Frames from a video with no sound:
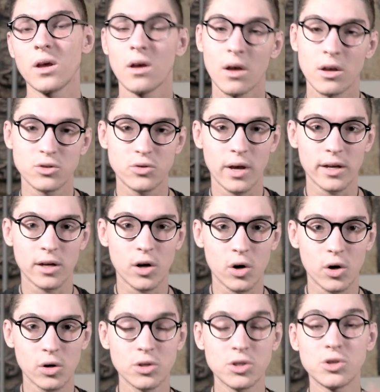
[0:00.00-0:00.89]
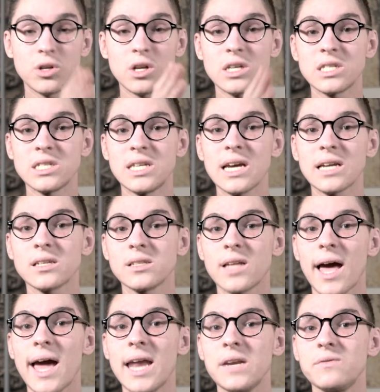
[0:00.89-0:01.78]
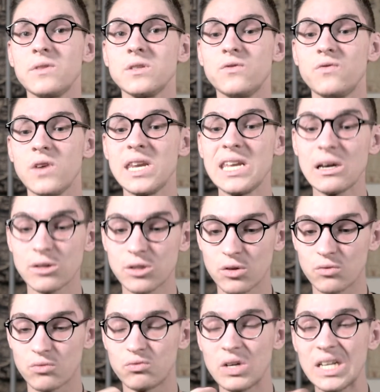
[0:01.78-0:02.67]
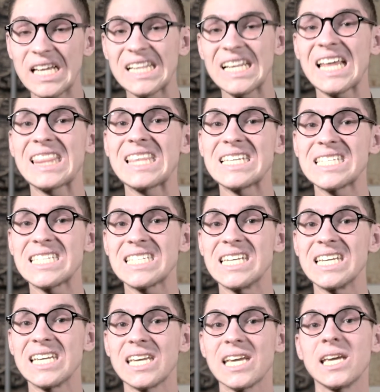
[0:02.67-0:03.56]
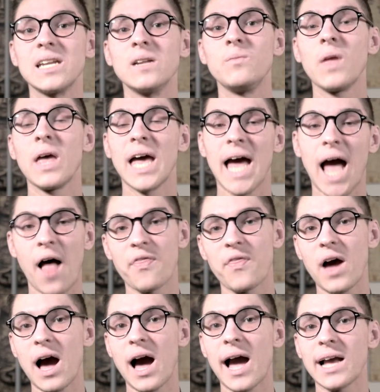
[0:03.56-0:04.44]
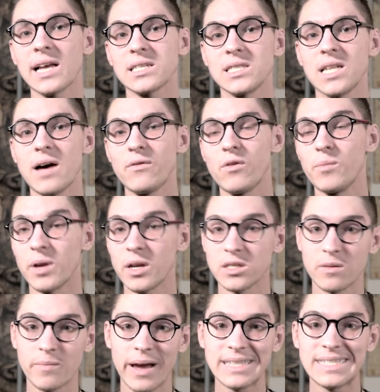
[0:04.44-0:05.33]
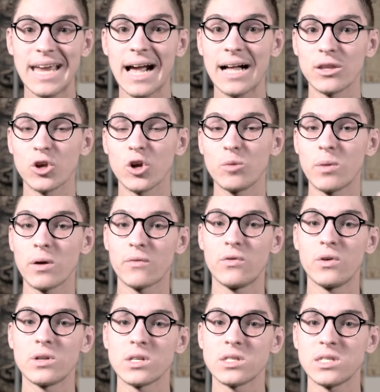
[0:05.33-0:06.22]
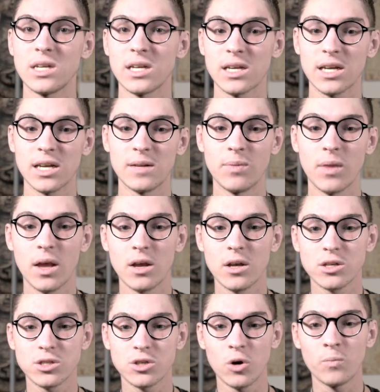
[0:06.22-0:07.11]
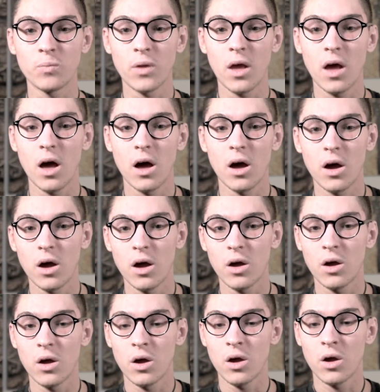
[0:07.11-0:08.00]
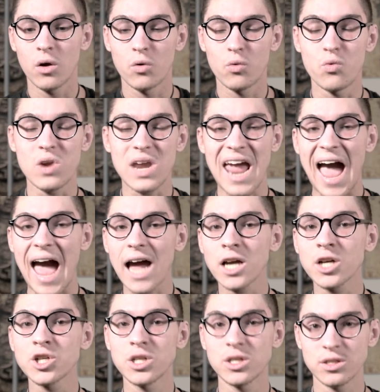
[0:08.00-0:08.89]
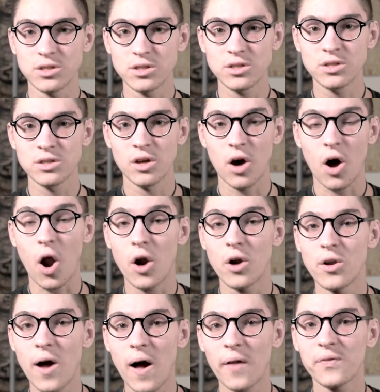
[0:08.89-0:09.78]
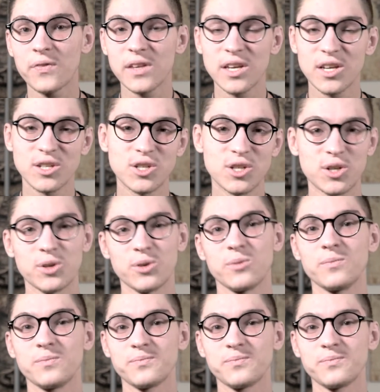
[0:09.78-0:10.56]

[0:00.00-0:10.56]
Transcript: So I encourage you to stick till the end of this video to really let this sink in at the highest level, because it might take a little bit for it to sink in. So reactions are not the issue.